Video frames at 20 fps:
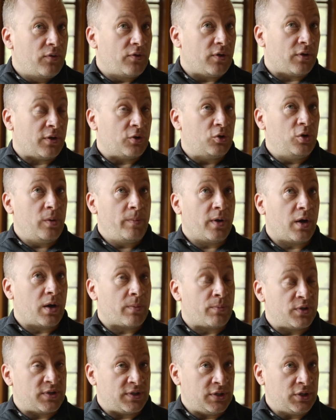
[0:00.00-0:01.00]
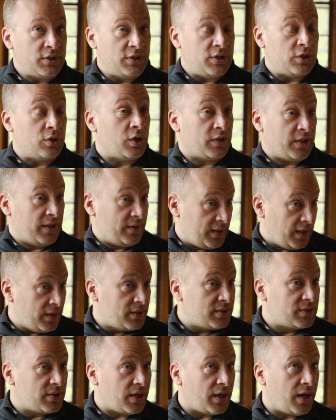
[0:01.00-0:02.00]
so the typical position you got at
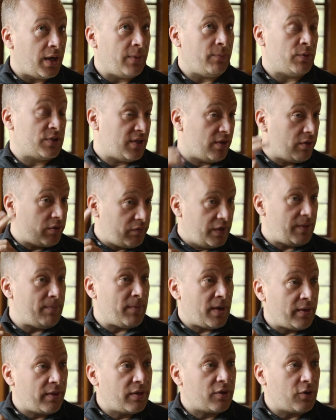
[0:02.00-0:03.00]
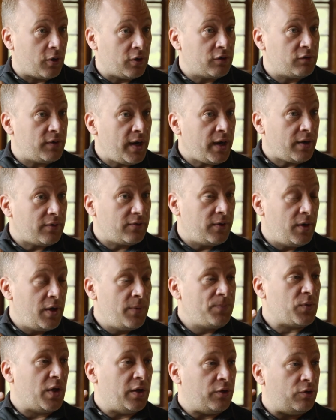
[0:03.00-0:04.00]
that time was a three-month contract,
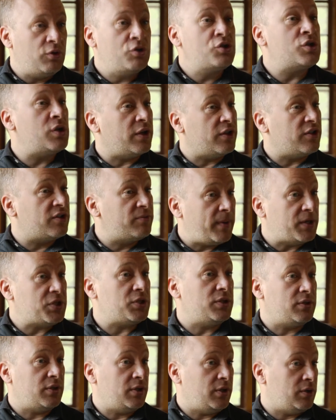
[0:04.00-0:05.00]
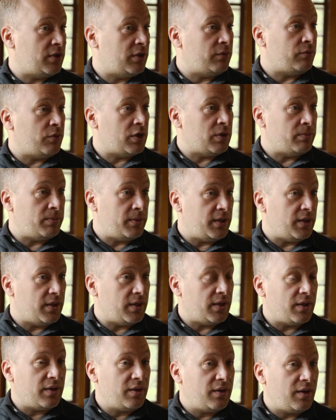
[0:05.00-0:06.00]
and usually a specialty you didn't want to be
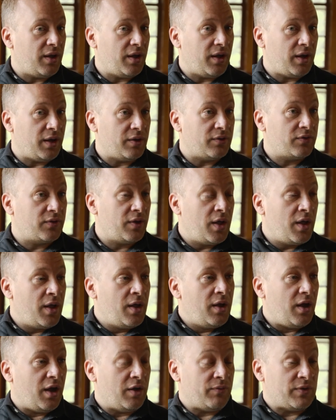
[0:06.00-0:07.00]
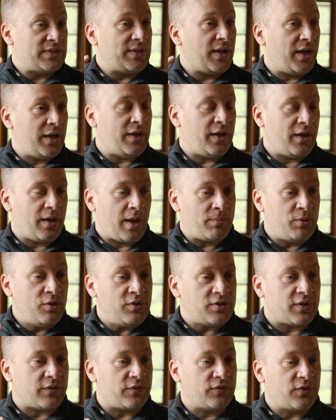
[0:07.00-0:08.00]
in. And it was highly
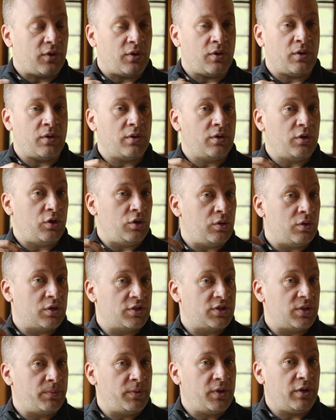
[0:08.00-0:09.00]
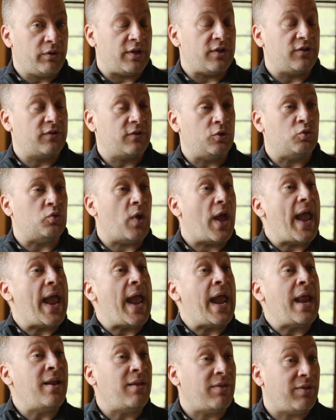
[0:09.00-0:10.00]
abusive, so your superiors could do
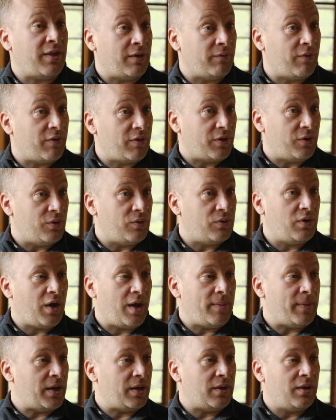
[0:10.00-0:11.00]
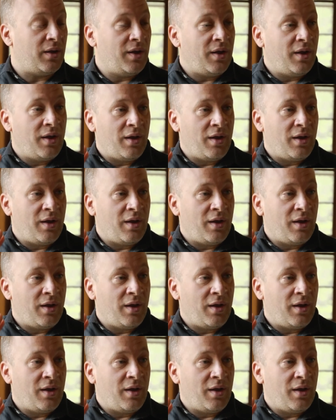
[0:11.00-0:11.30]
anything with you. I mean,